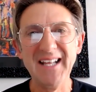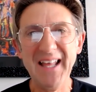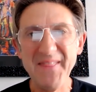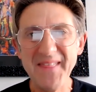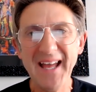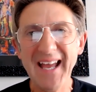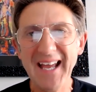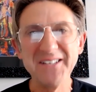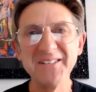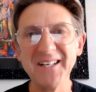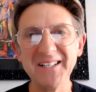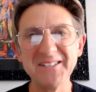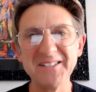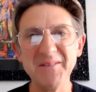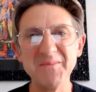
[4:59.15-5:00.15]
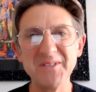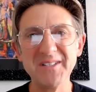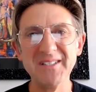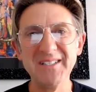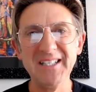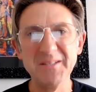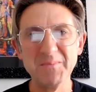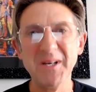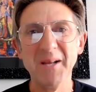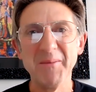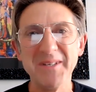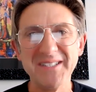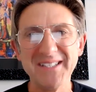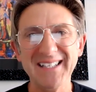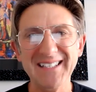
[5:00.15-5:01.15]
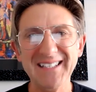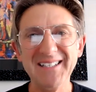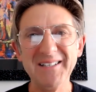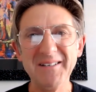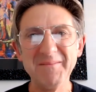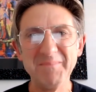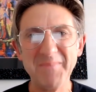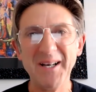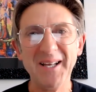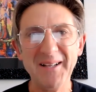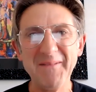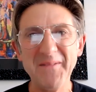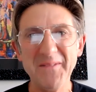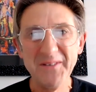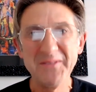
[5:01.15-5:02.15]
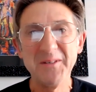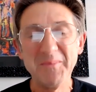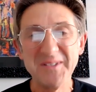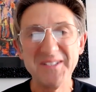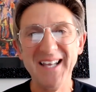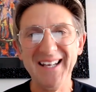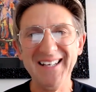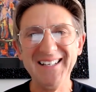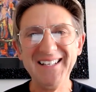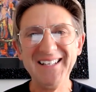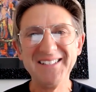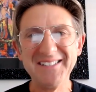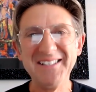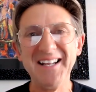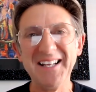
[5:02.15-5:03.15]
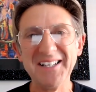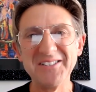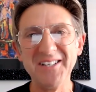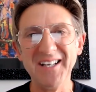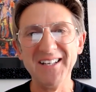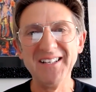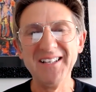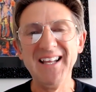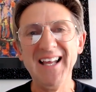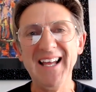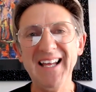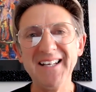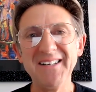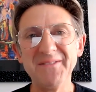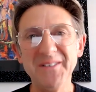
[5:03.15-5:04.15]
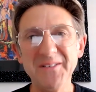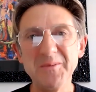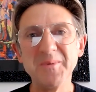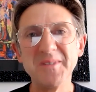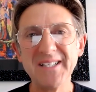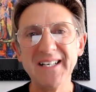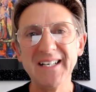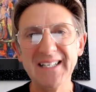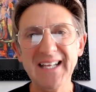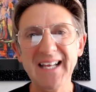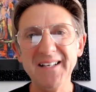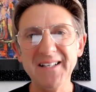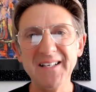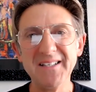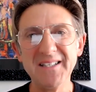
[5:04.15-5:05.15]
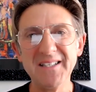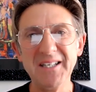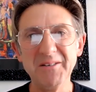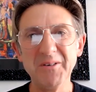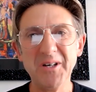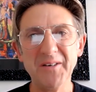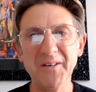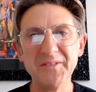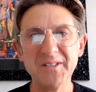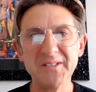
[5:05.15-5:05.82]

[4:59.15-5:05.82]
And that annual exemption is plummeting by 50% to next year and 50% again the year after.